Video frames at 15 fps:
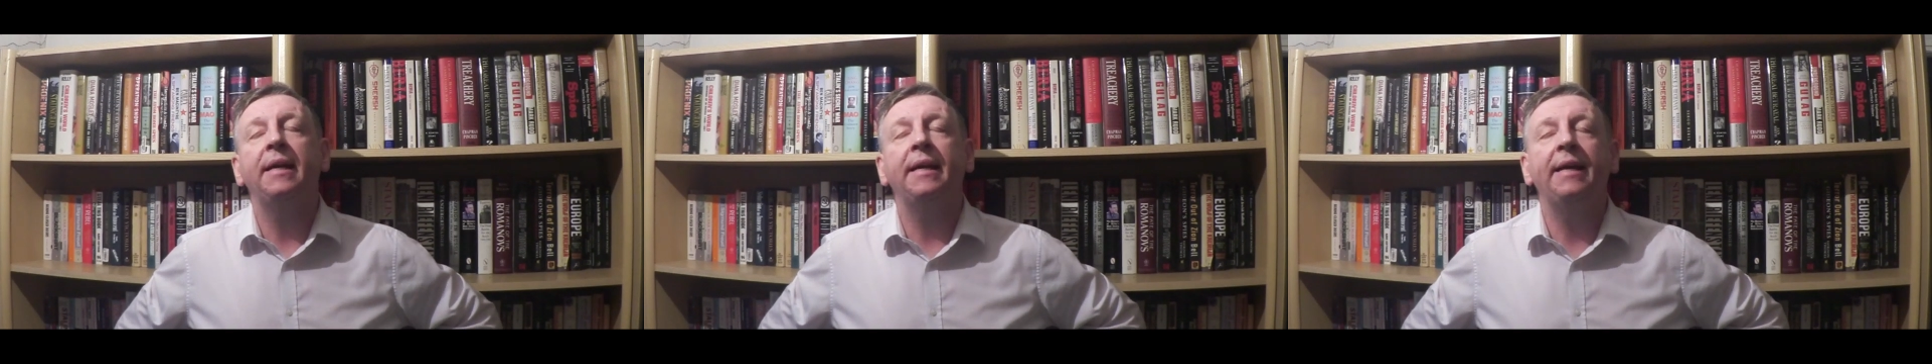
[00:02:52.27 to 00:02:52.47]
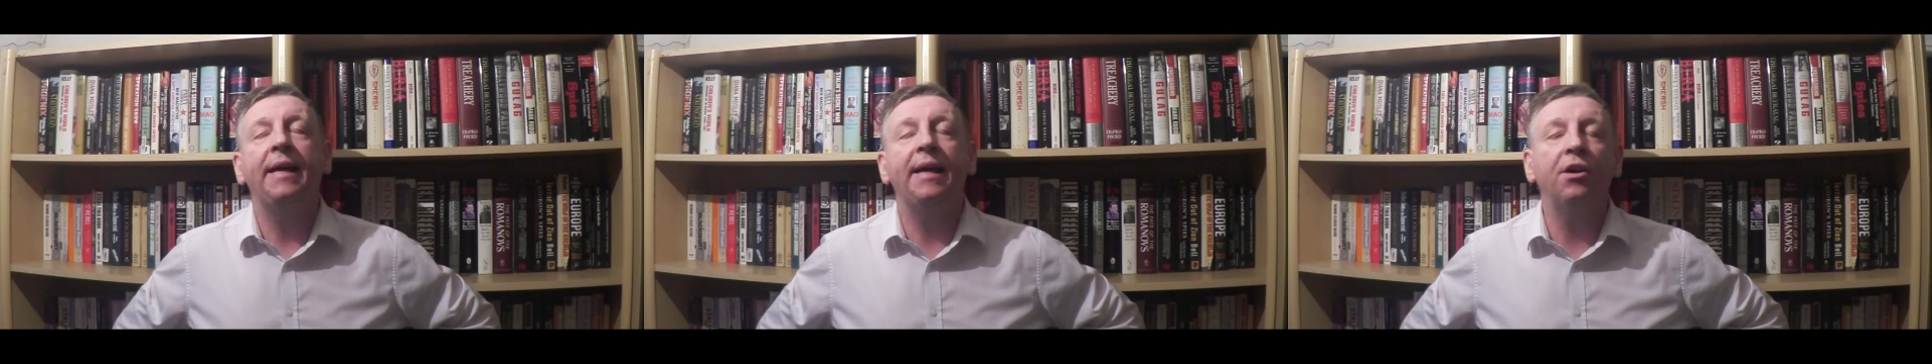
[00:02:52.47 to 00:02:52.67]

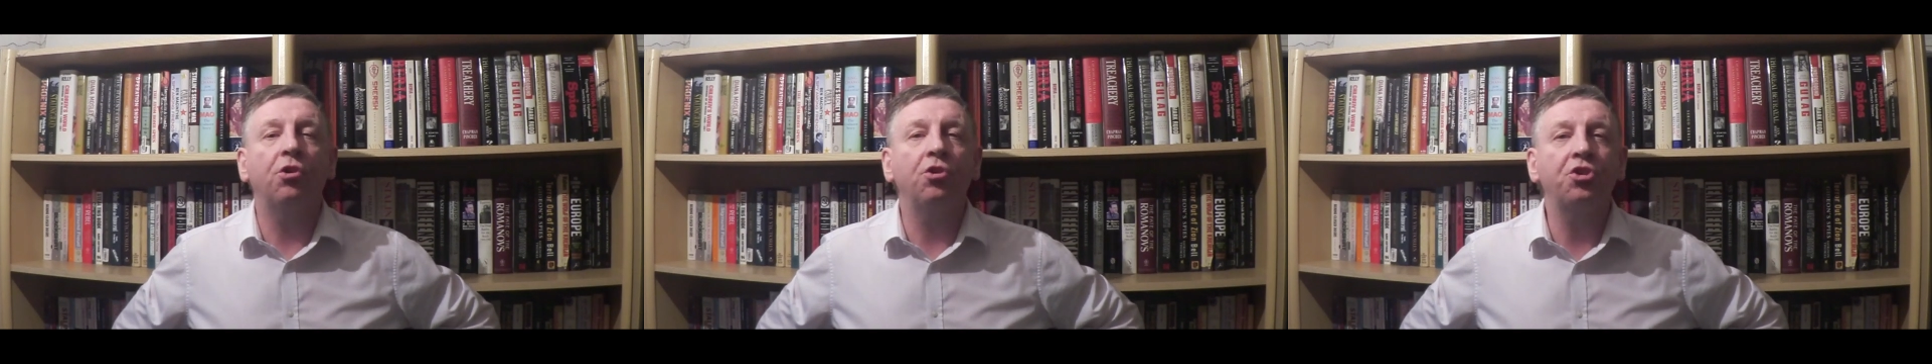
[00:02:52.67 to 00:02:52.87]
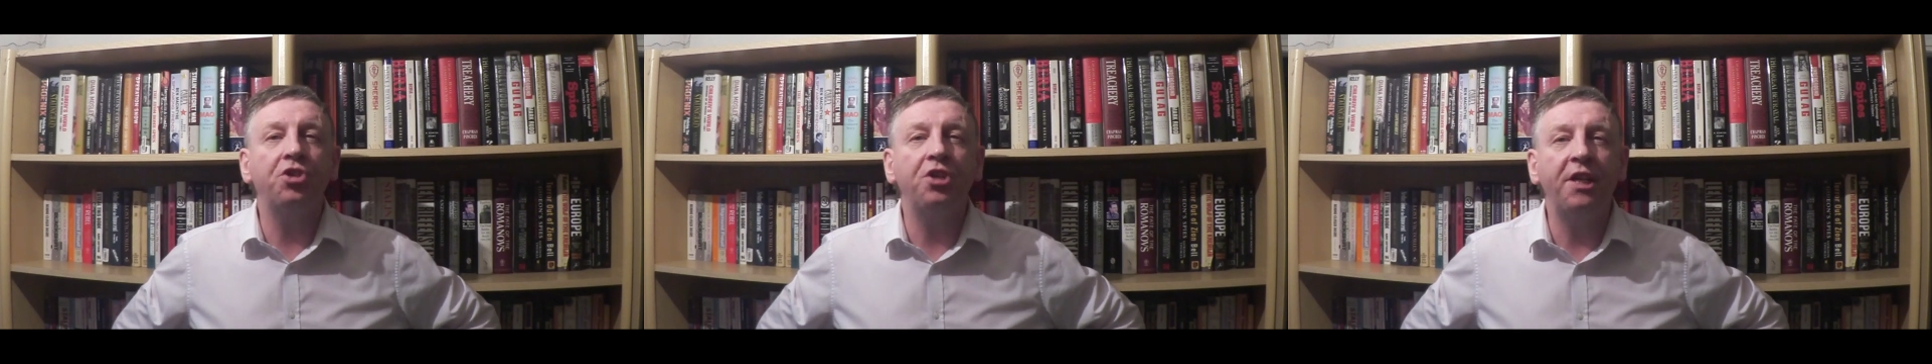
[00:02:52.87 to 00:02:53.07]
he
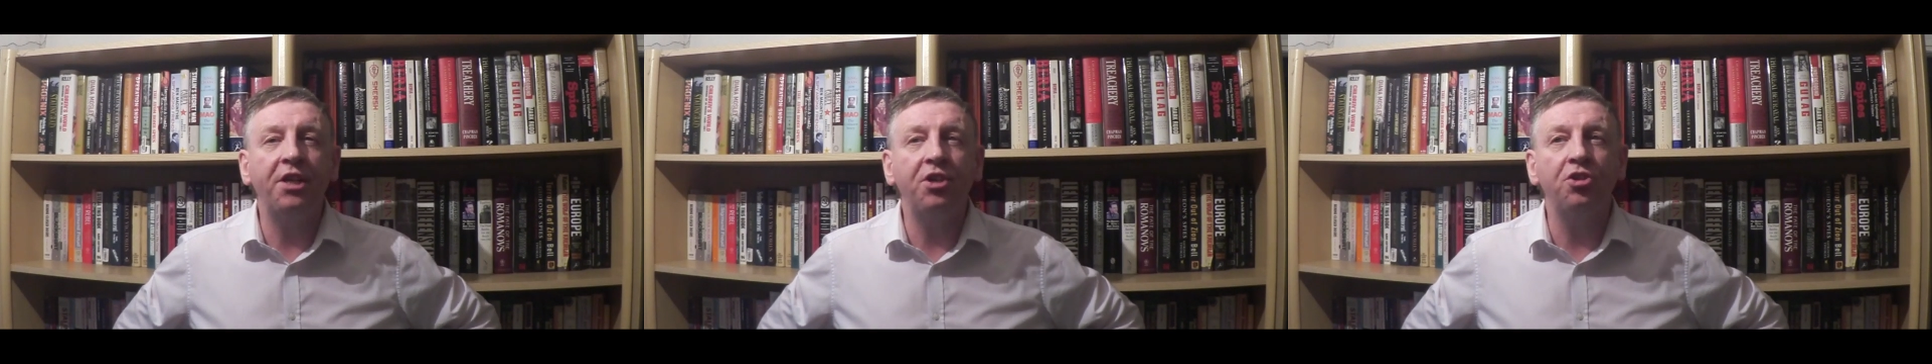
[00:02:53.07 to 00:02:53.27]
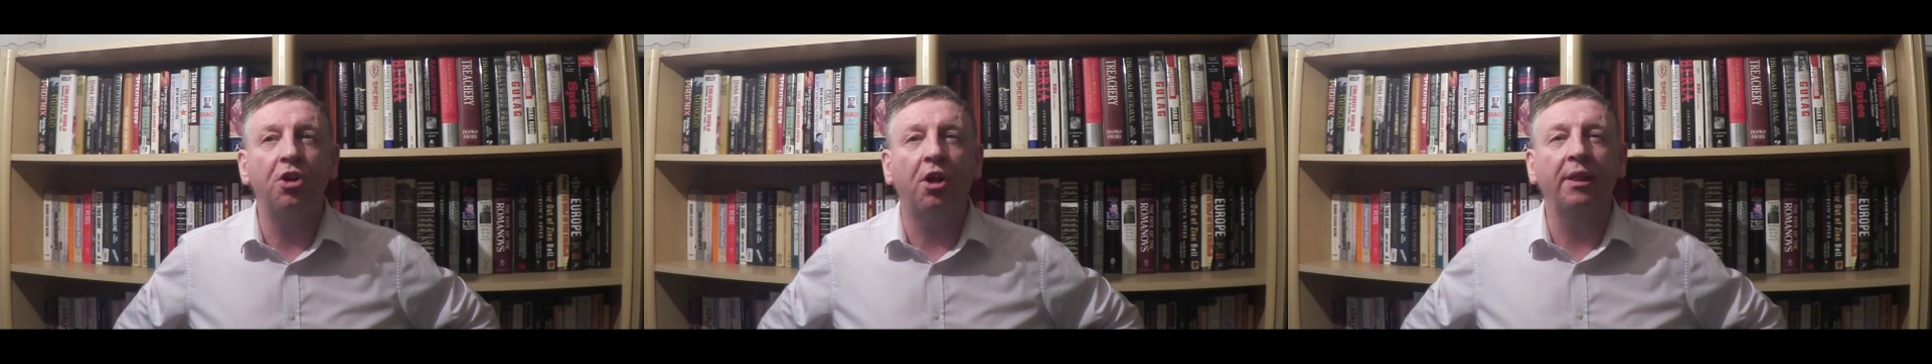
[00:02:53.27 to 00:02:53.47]
or
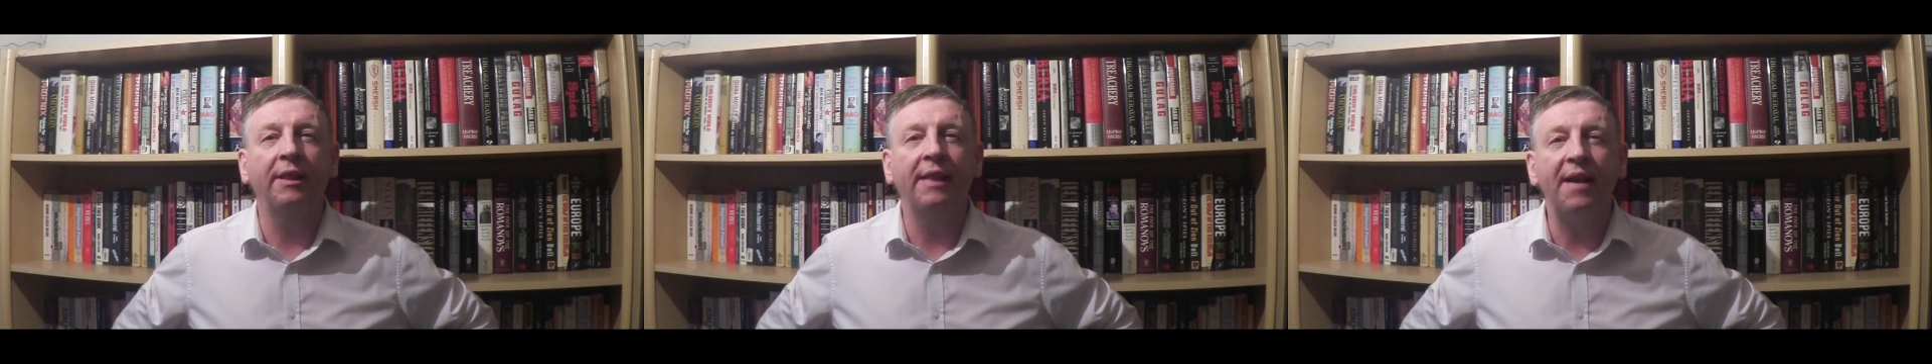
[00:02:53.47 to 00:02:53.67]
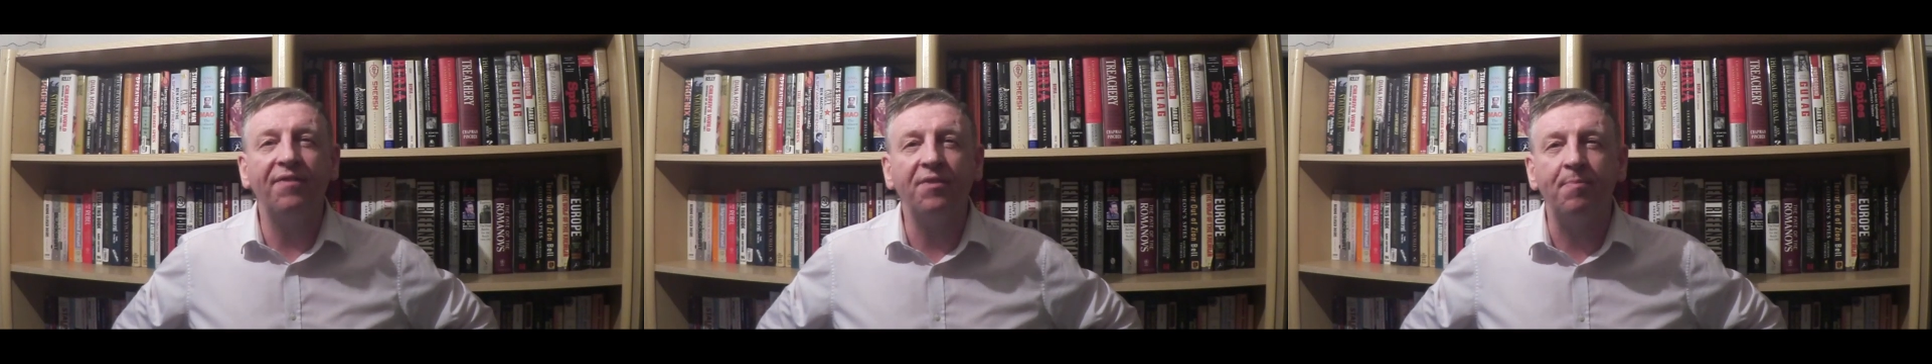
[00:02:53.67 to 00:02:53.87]
she's not
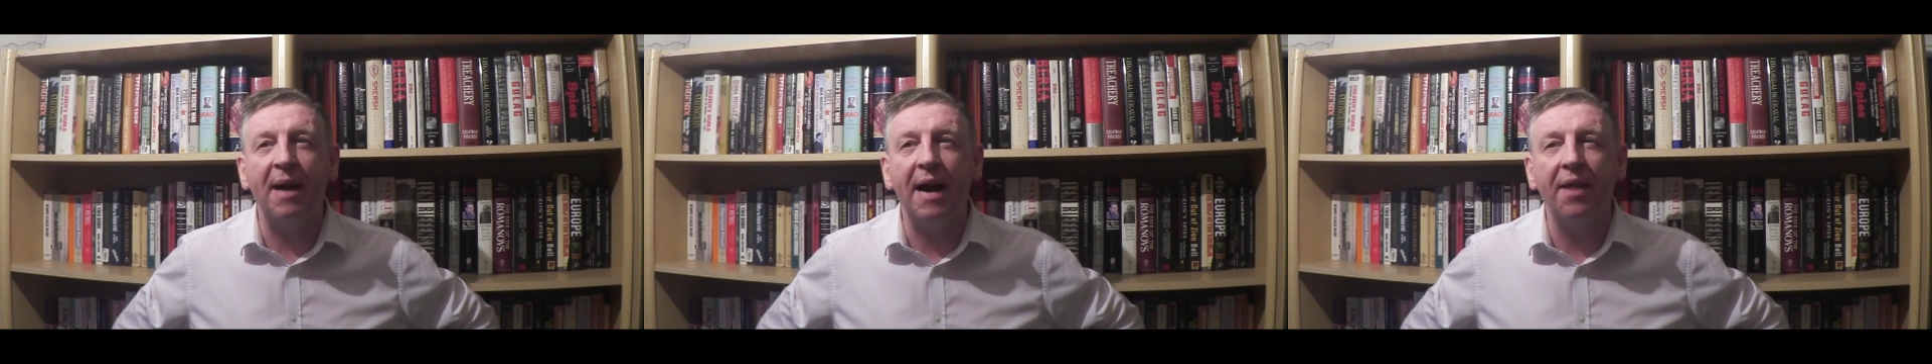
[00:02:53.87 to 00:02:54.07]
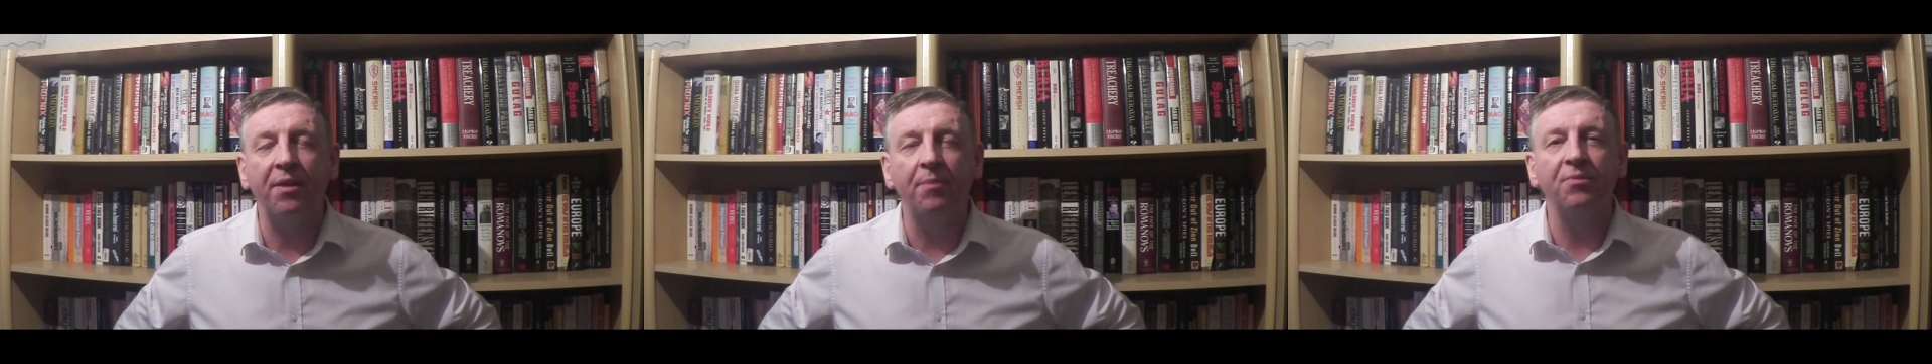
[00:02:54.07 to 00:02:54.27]
left
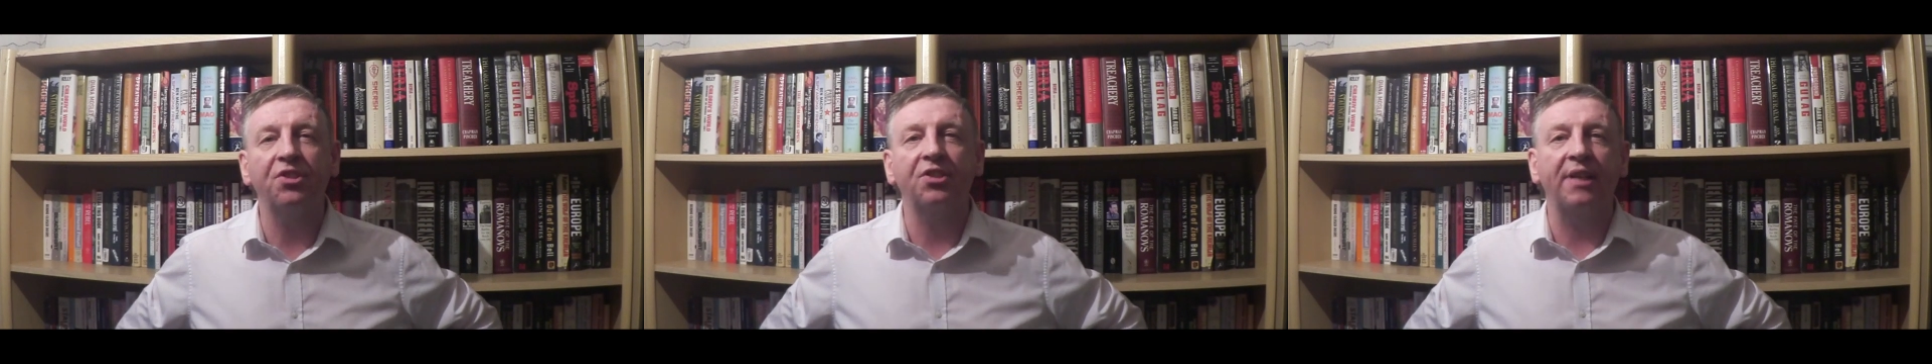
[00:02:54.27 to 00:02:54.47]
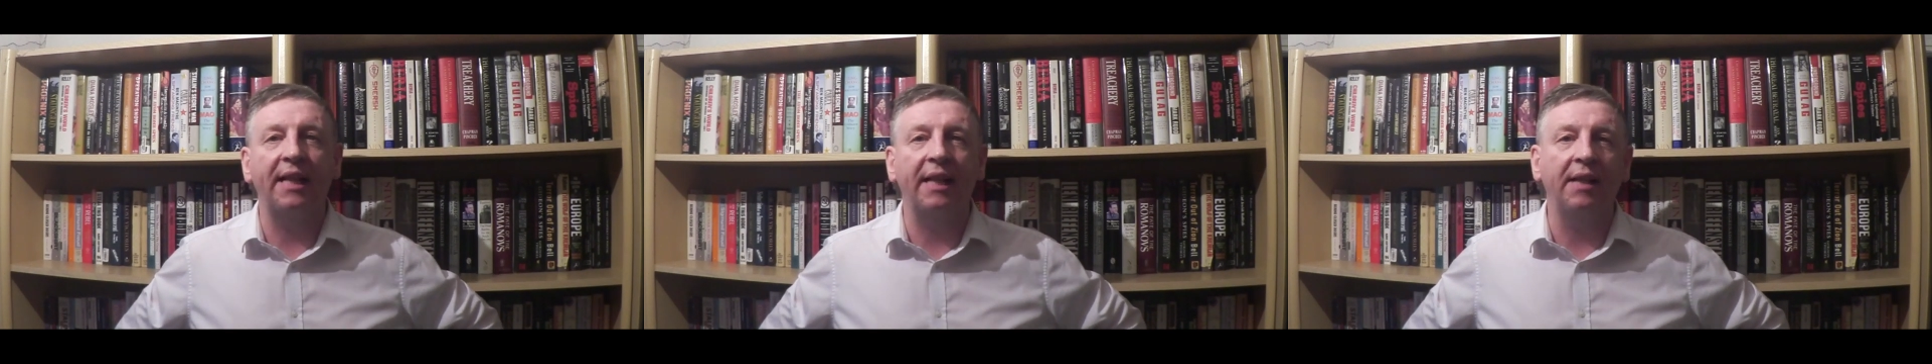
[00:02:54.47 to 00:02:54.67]
by
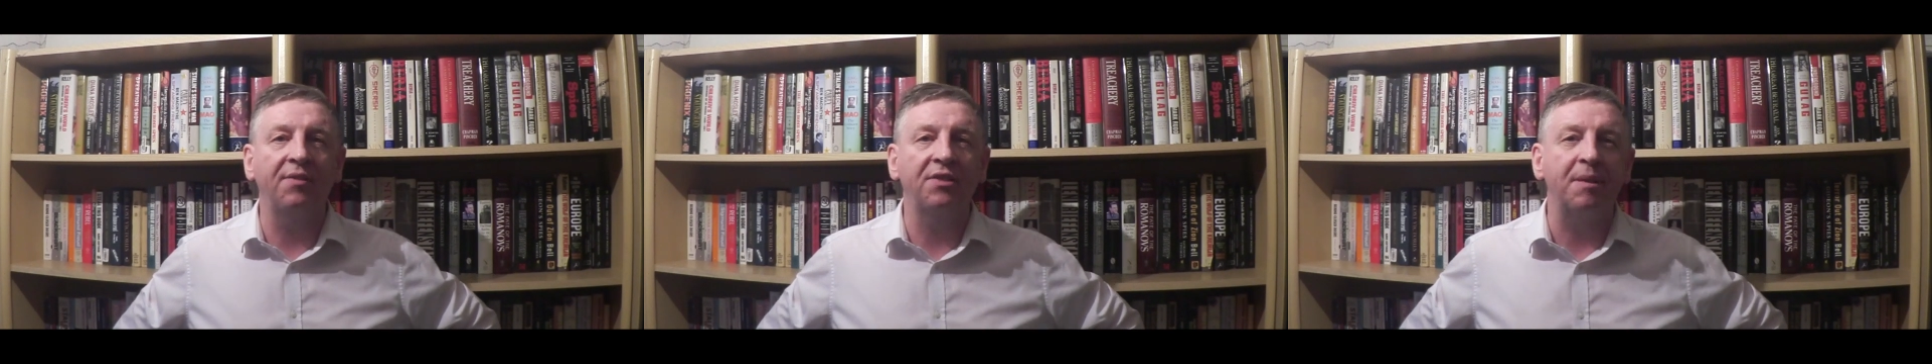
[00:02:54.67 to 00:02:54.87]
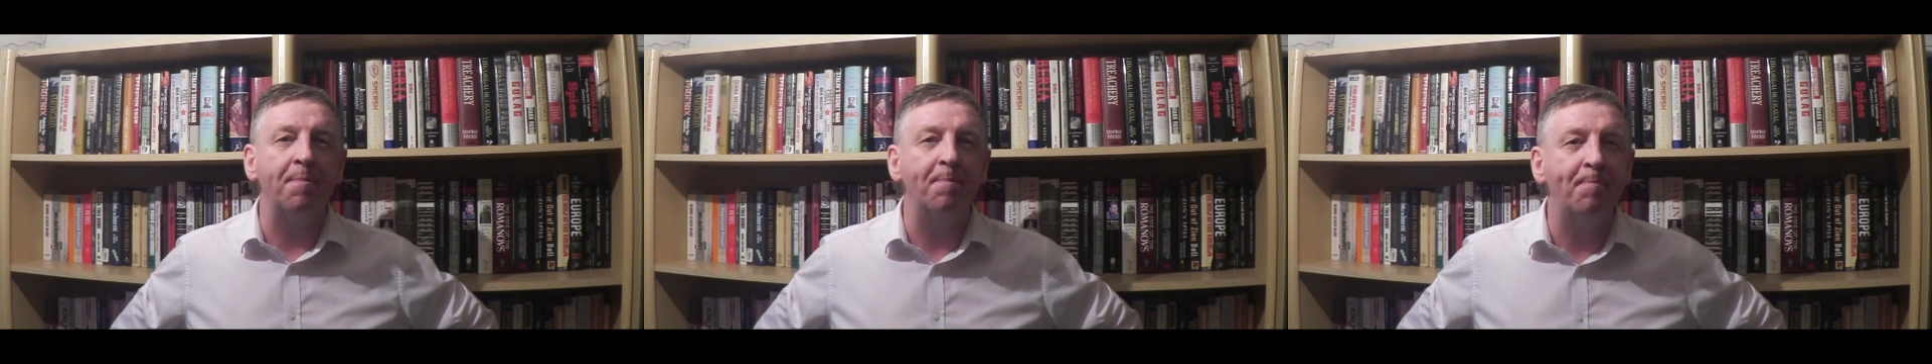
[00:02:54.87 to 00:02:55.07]

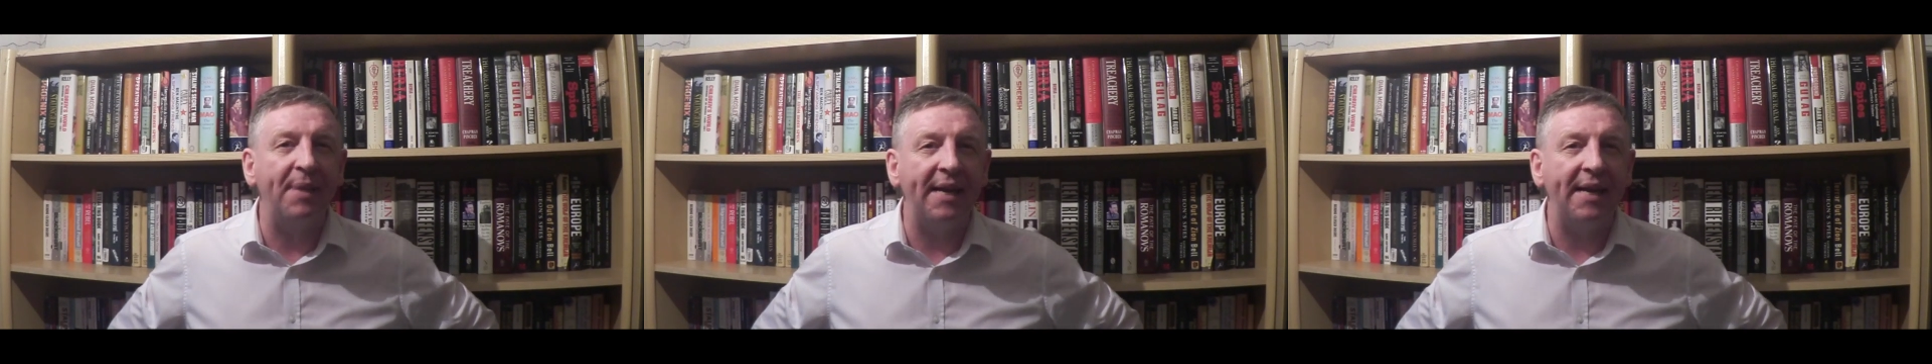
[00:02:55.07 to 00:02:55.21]
themselves and